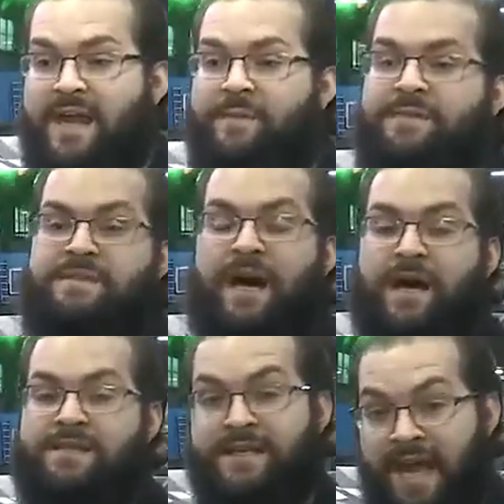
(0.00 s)
a.m.
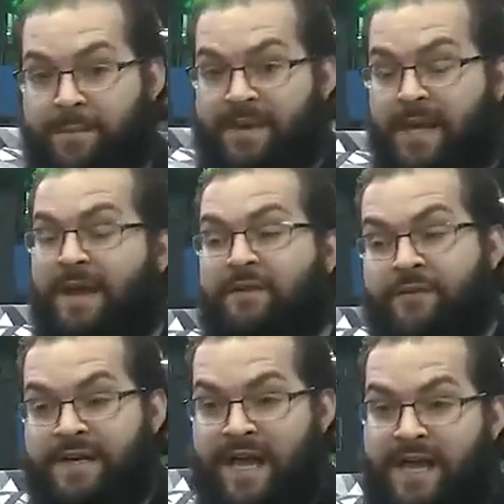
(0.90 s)
Uh, to 9 p.m.
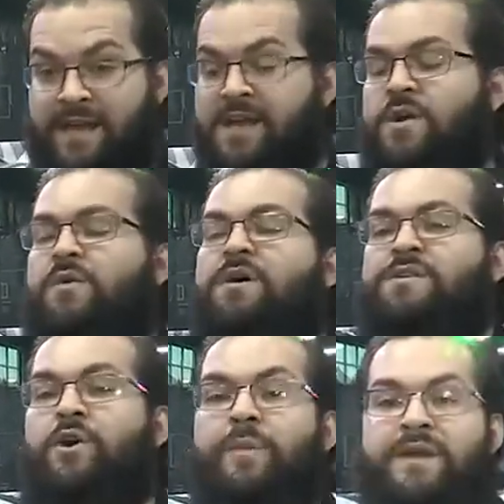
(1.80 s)
every day. We're
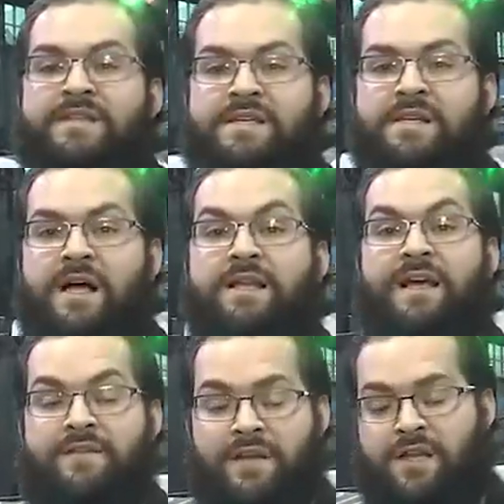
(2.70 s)
also open until
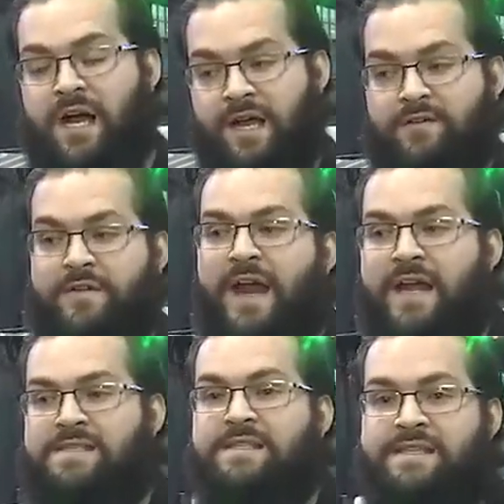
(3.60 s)
11 o'clock on
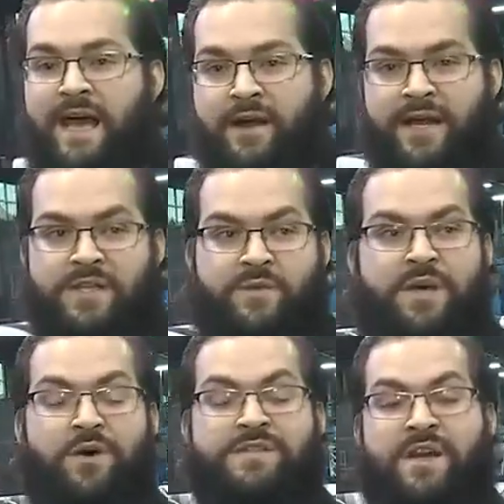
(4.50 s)
Fridays and Saturdays. We
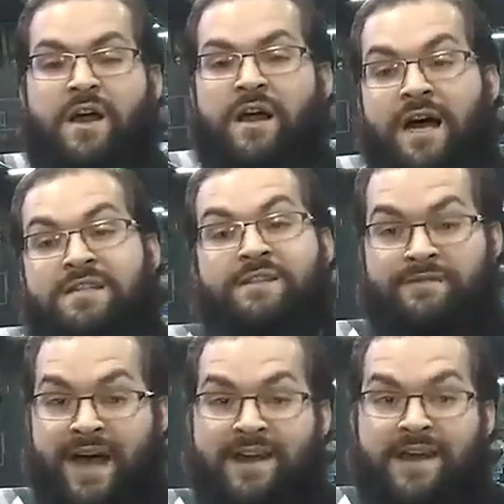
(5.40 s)
host our uh,
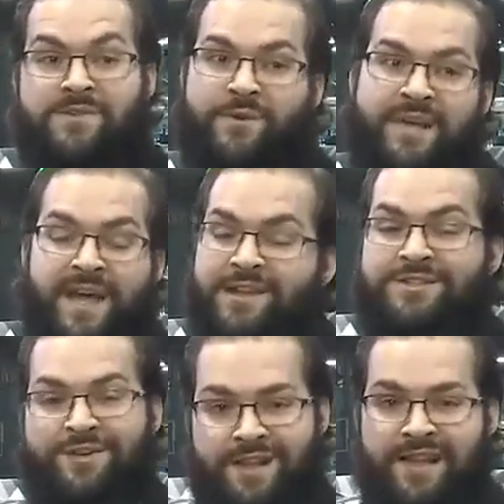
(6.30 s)
Defy Nights where we kind of
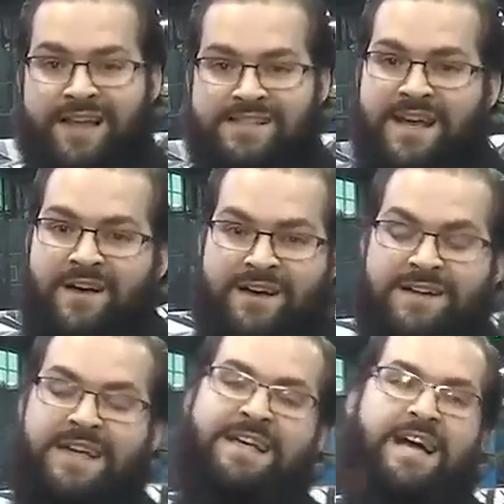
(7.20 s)
turn the lights out and
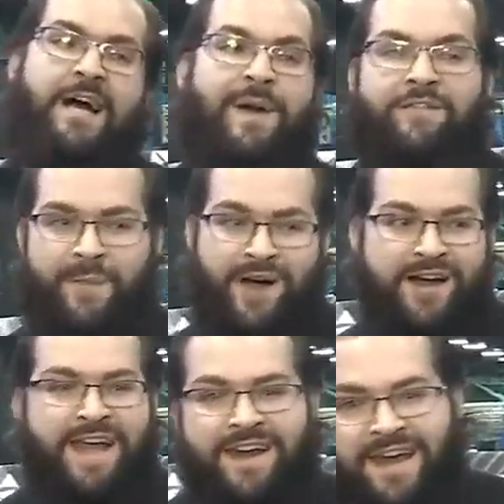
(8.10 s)
um, have a party at